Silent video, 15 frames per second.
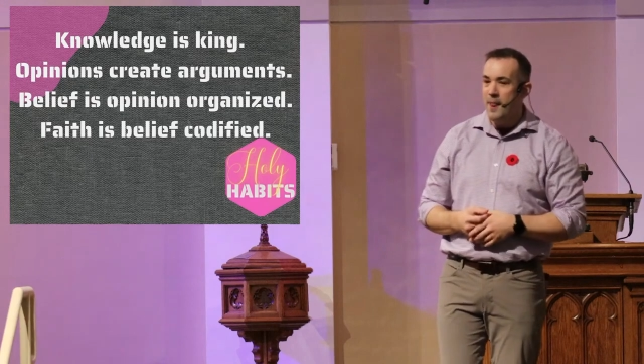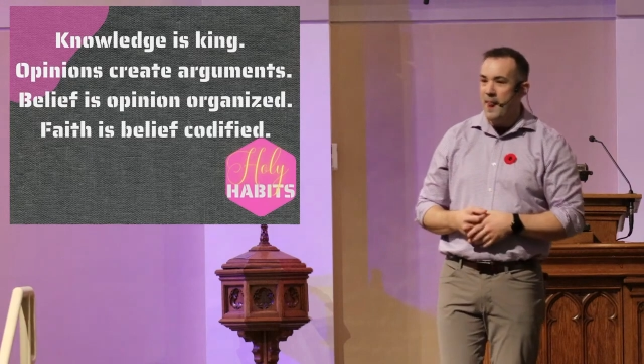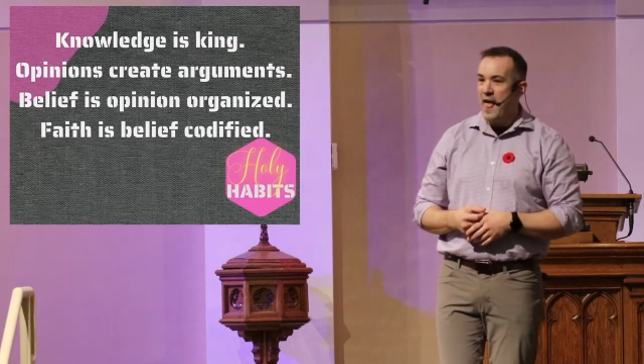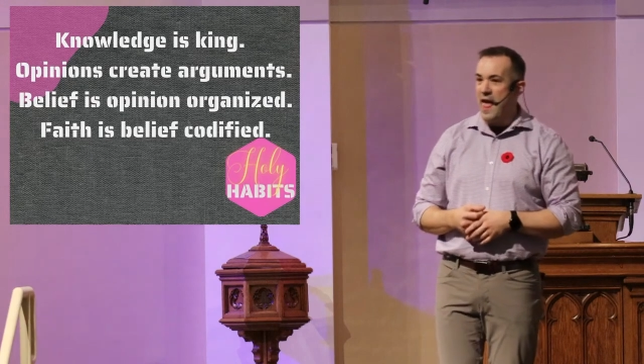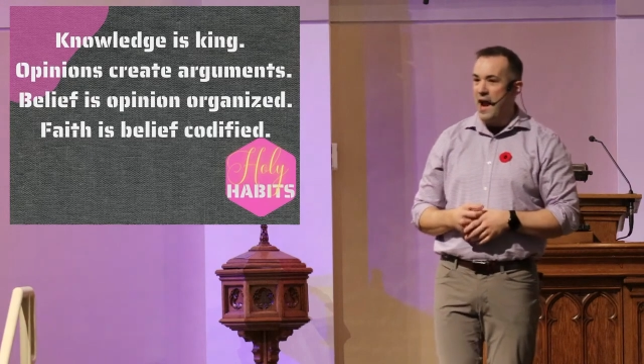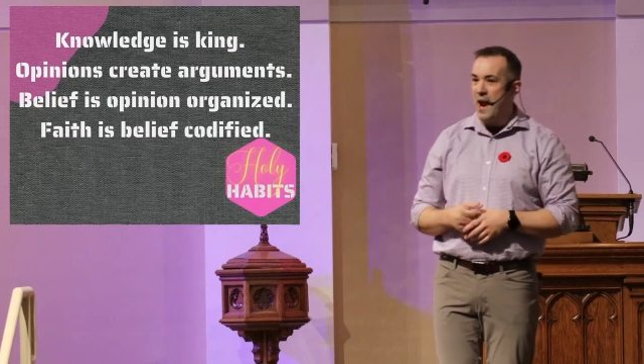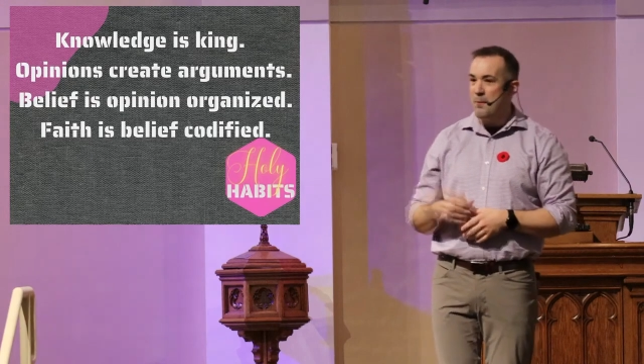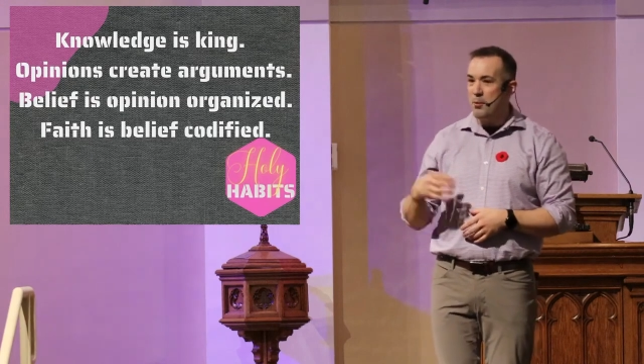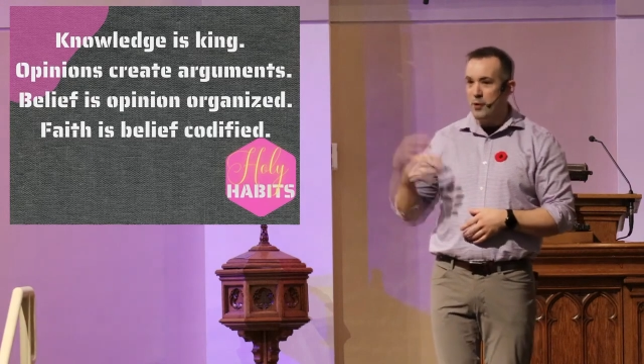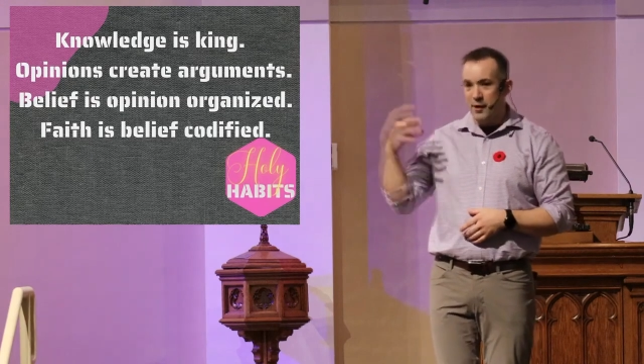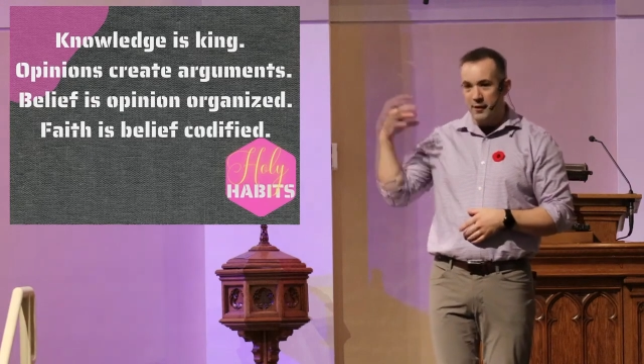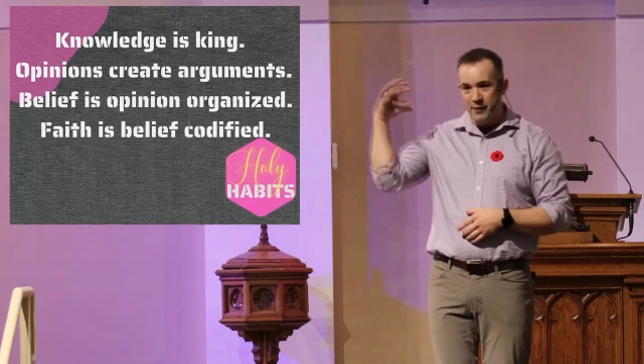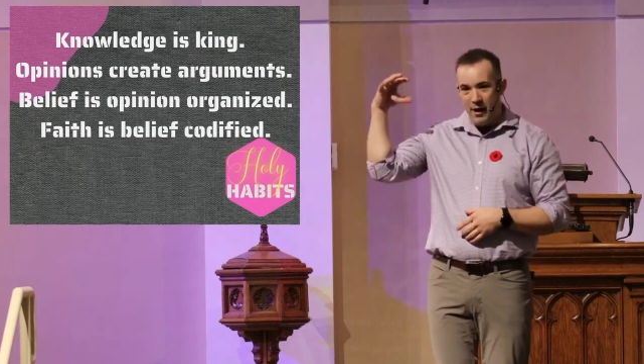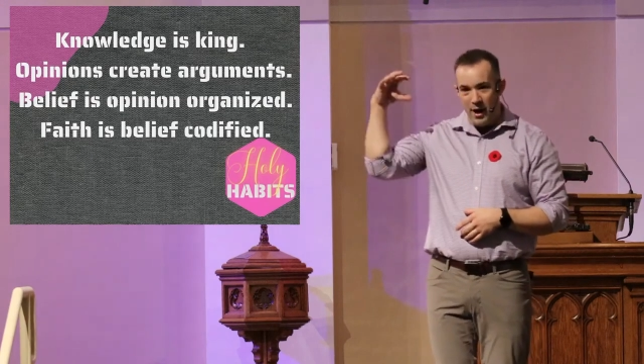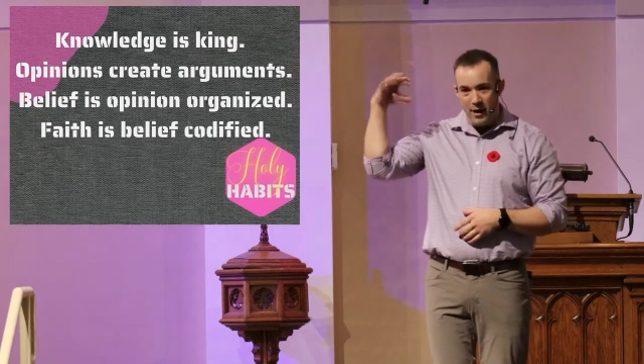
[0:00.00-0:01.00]
and I put
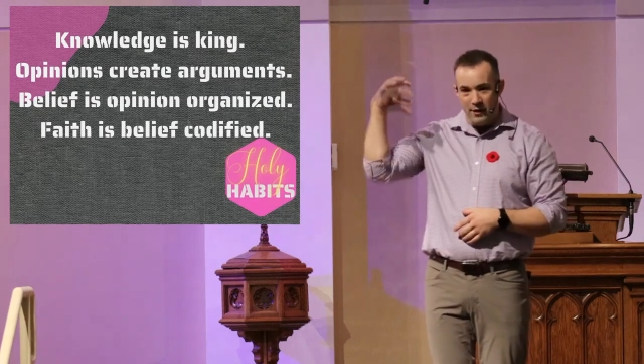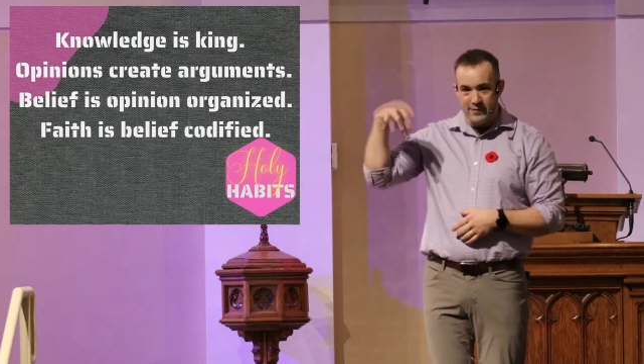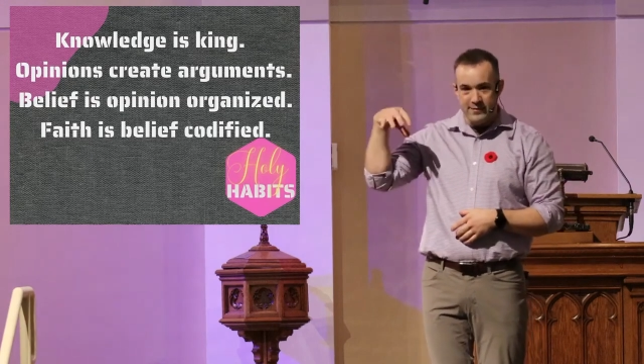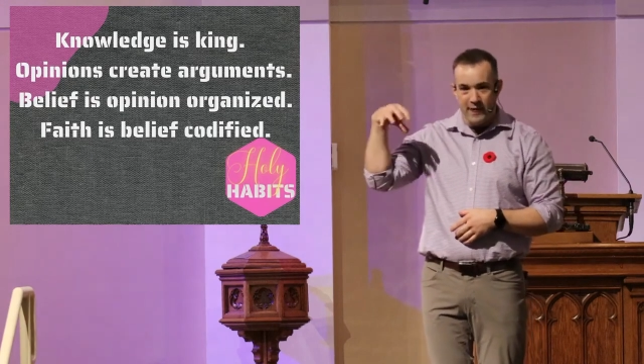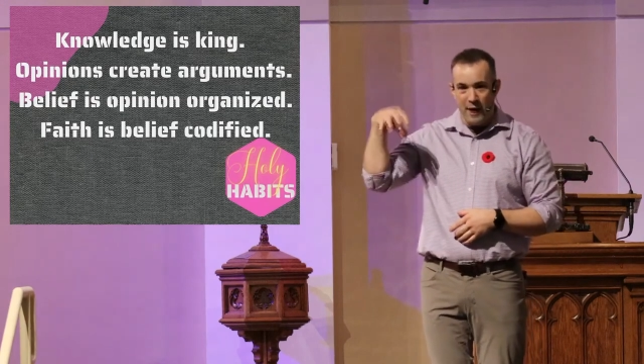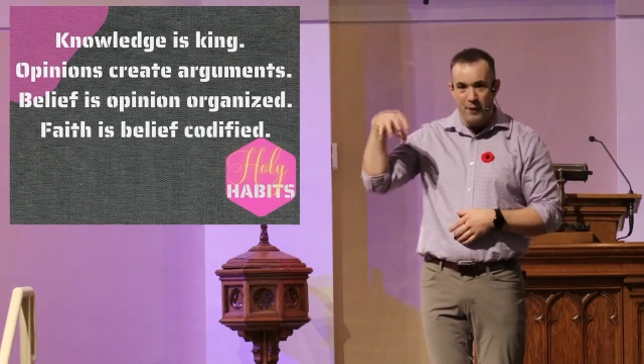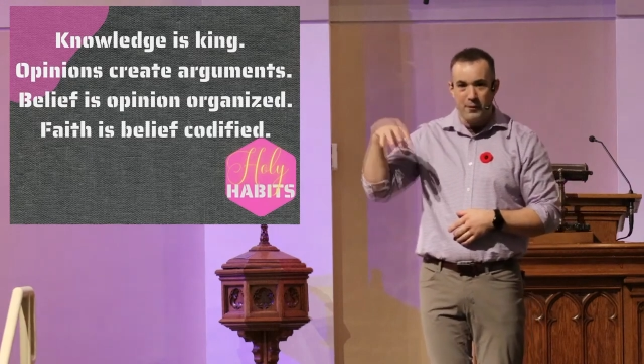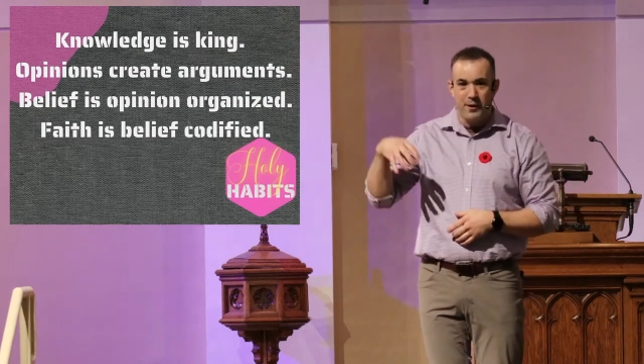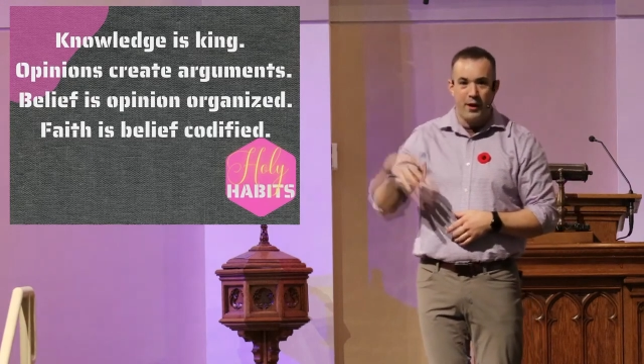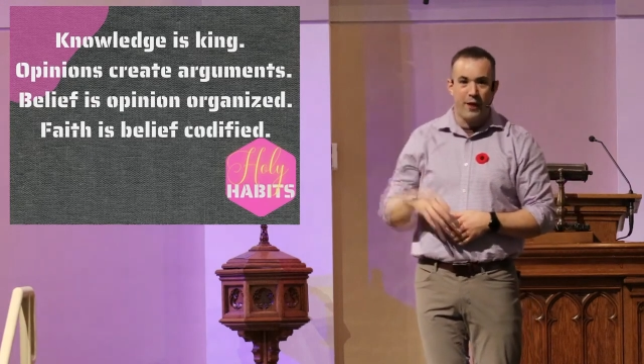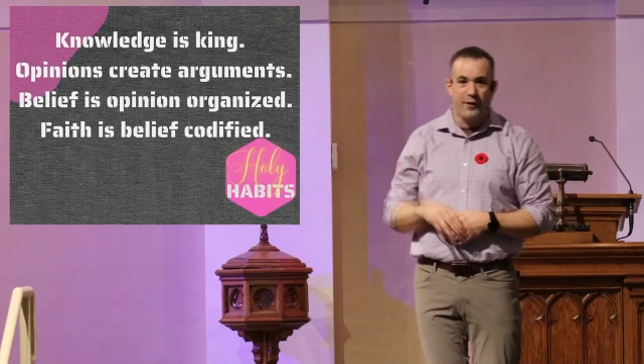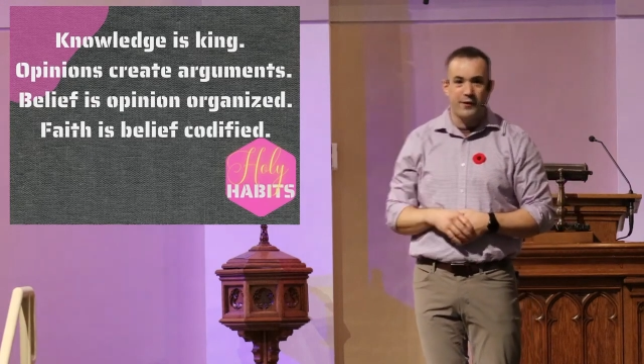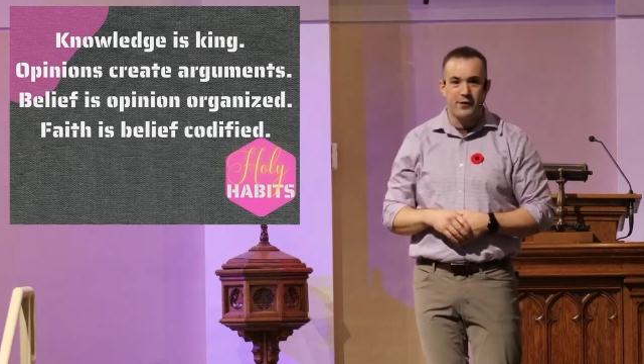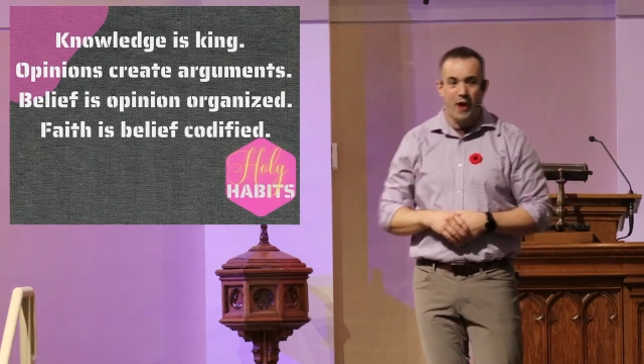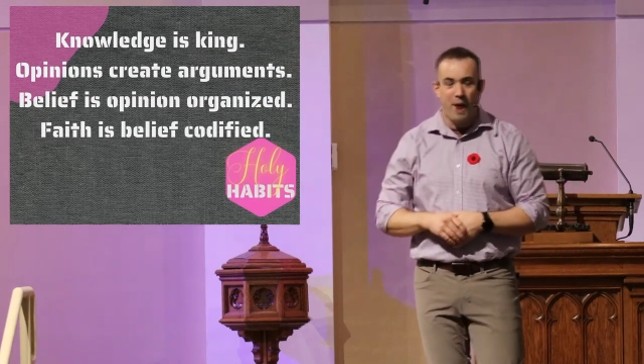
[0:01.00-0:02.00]
a siren on
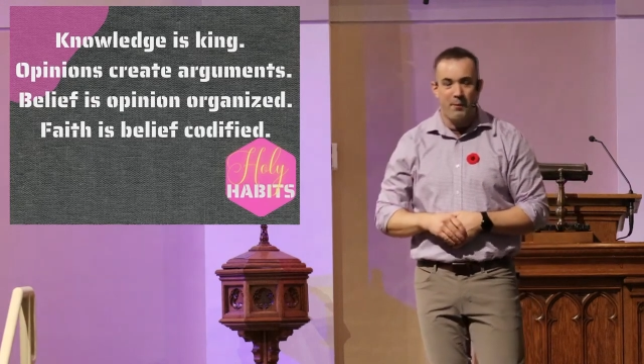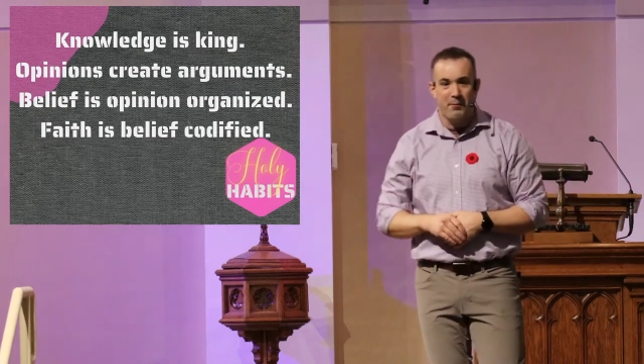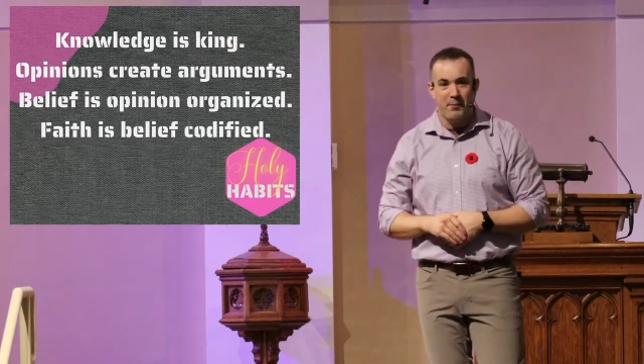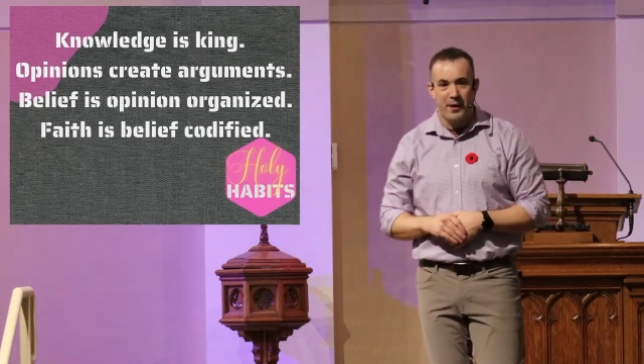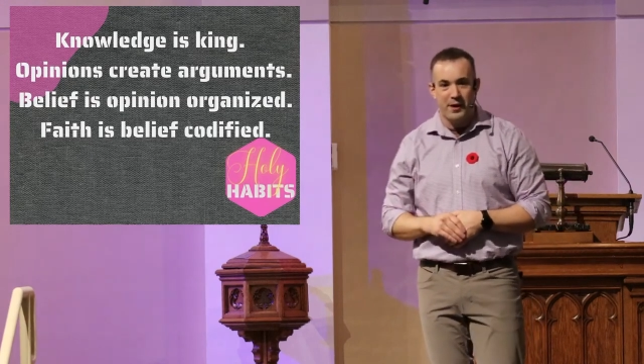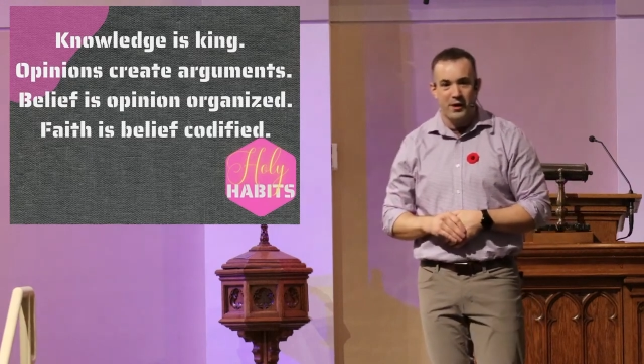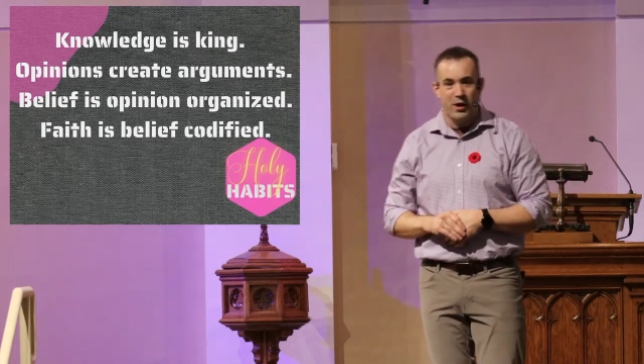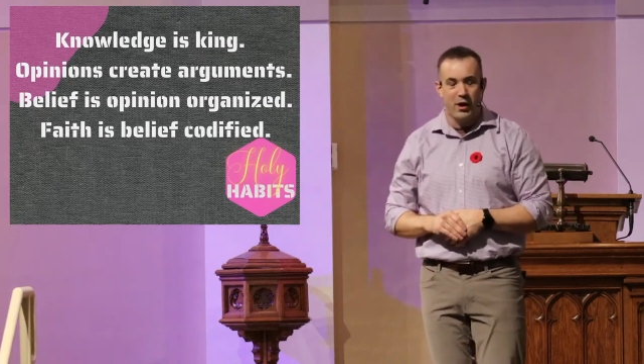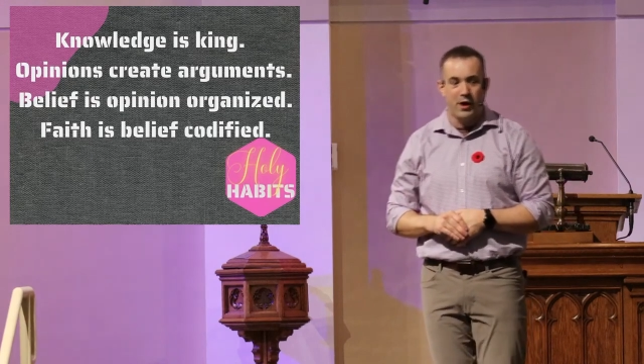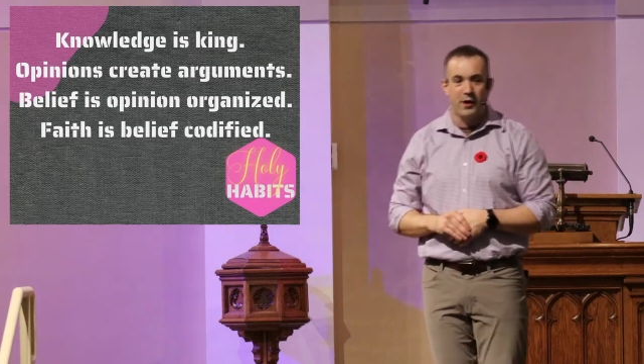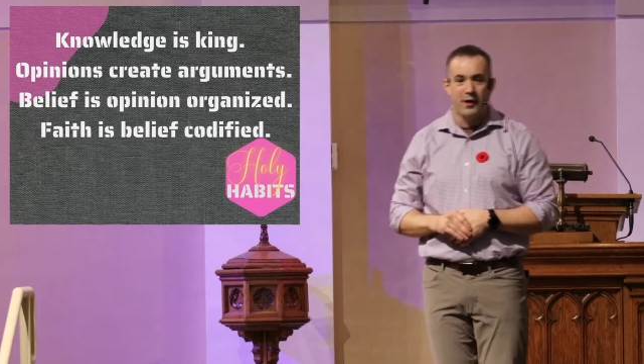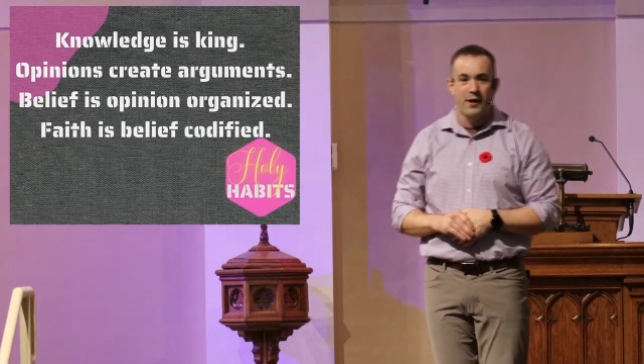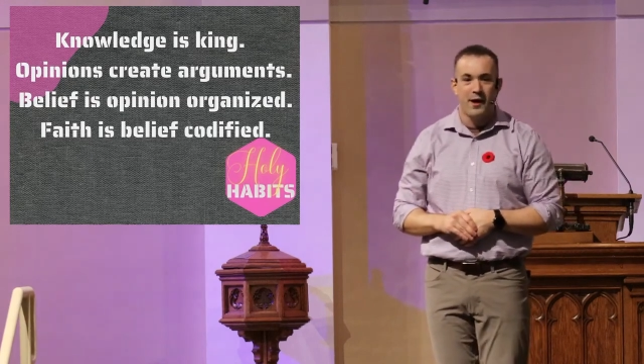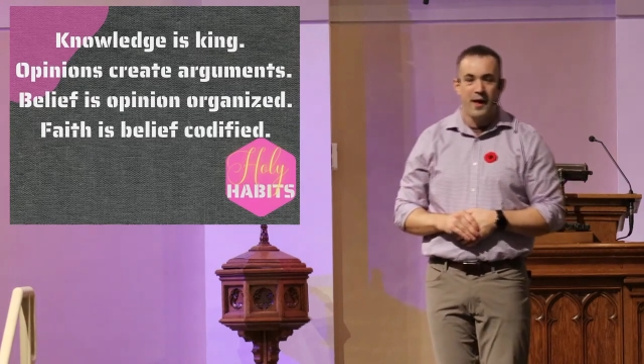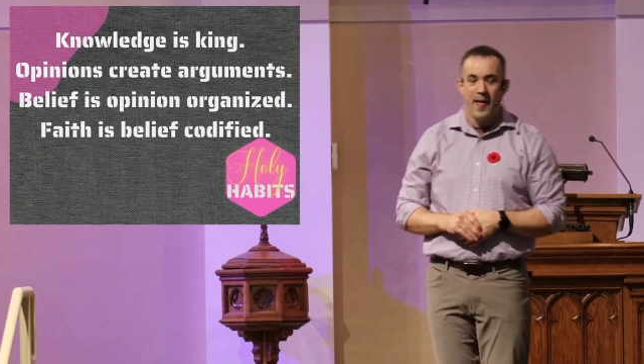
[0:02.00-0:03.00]
the top of my car